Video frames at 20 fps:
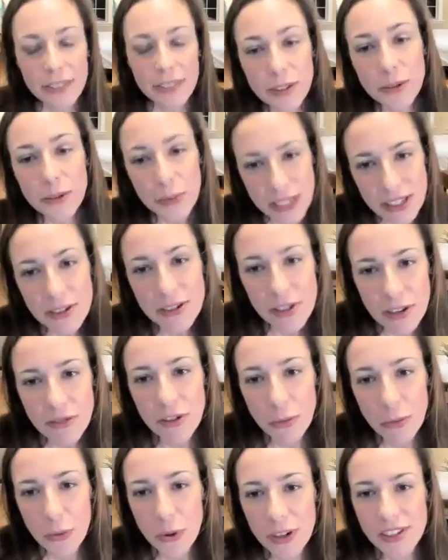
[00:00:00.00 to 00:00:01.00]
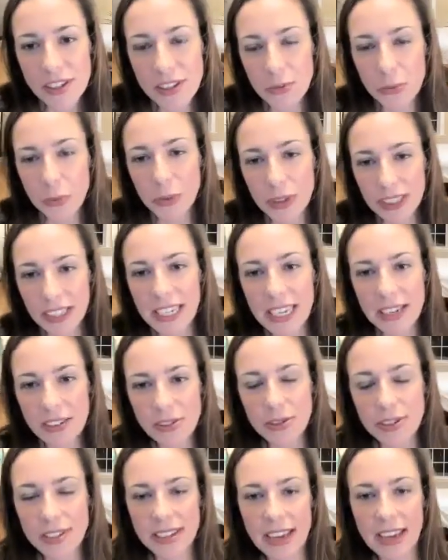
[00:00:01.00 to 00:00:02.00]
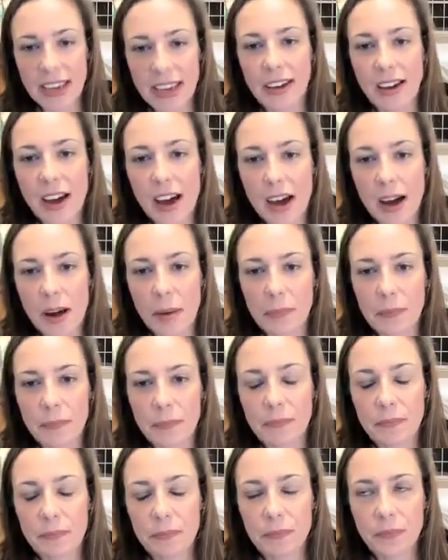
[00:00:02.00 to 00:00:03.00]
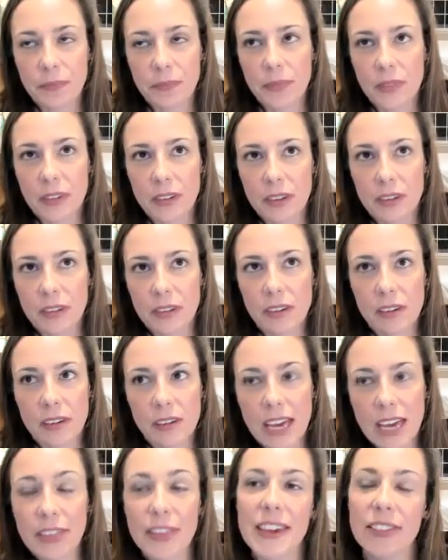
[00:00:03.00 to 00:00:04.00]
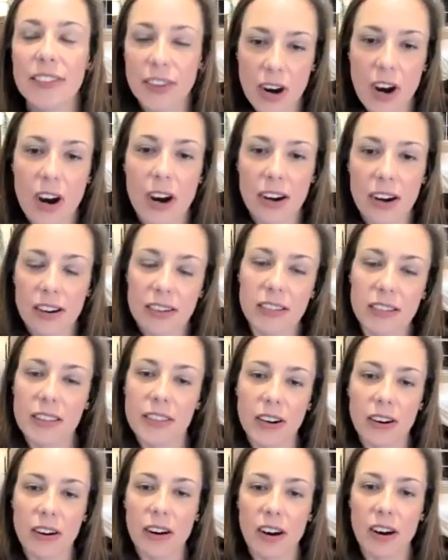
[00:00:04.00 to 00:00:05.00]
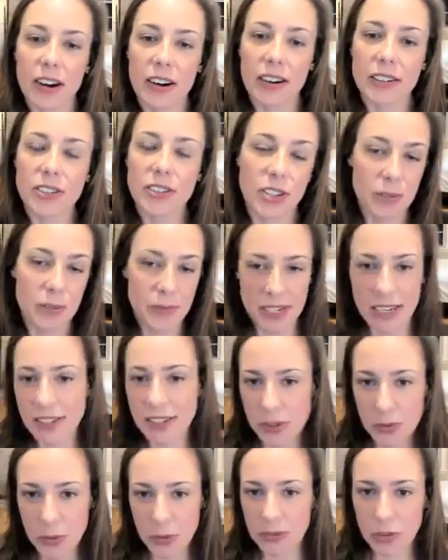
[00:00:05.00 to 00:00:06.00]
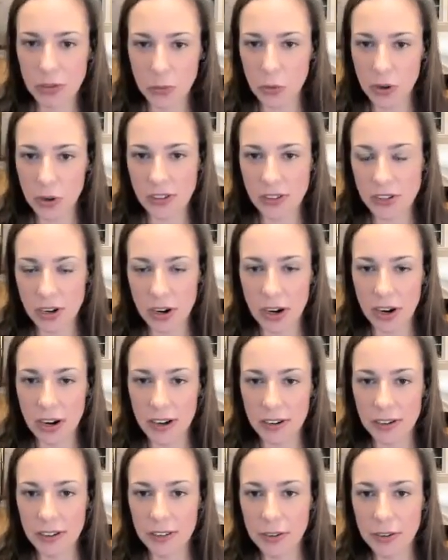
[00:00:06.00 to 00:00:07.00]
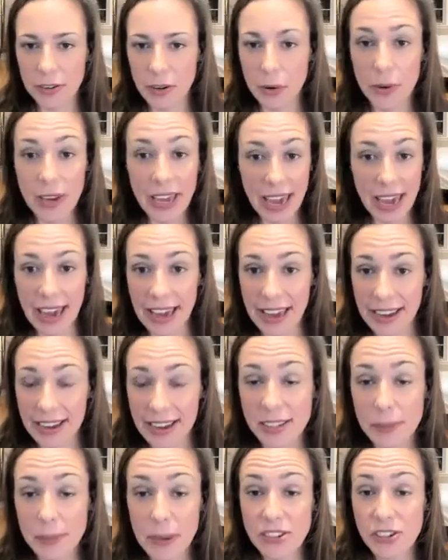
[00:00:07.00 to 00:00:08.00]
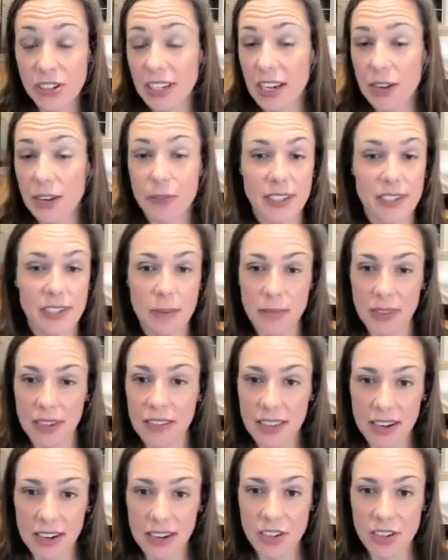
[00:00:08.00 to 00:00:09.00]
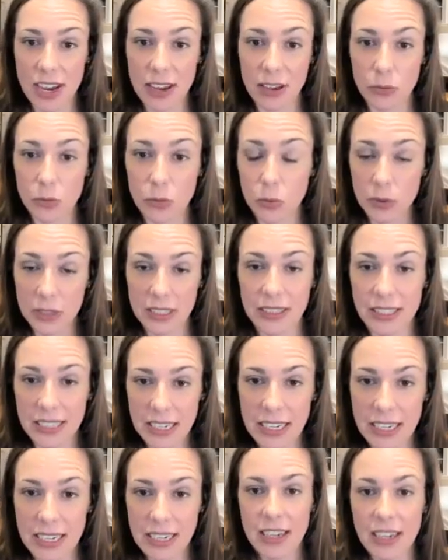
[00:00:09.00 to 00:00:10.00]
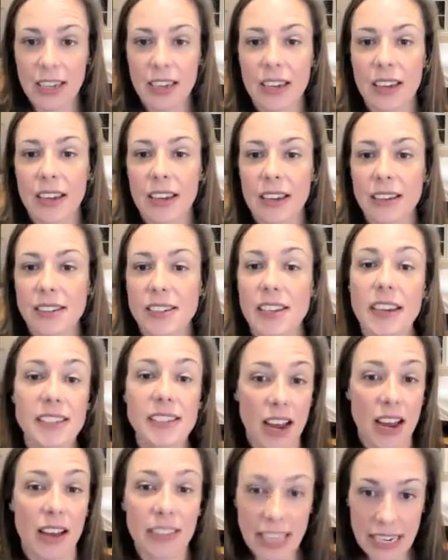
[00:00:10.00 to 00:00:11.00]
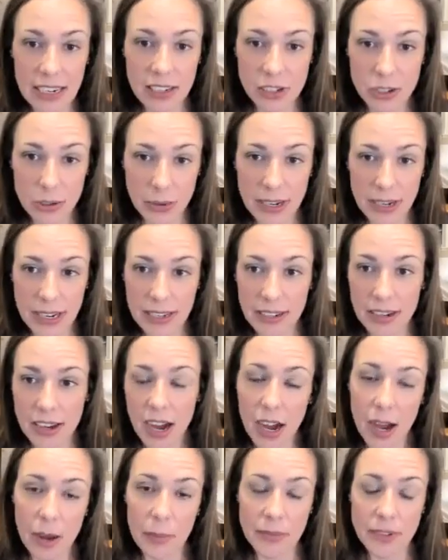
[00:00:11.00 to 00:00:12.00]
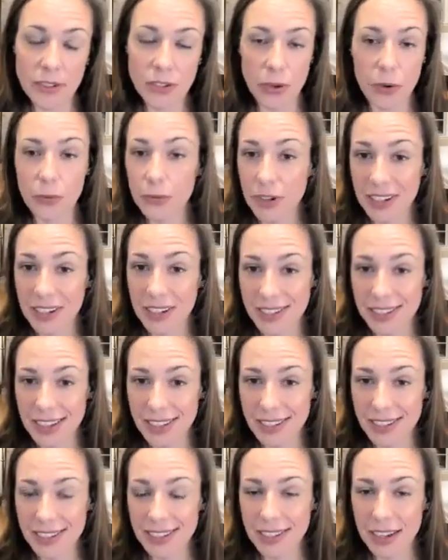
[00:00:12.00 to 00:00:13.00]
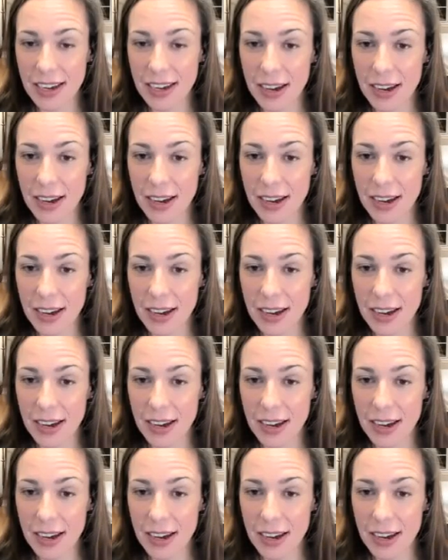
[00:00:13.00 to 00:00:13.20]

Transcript: the research on rewards is really interesting. I think there are circumstances where rewards are okay, especially if it's something that a child really does not like doing. So for instance,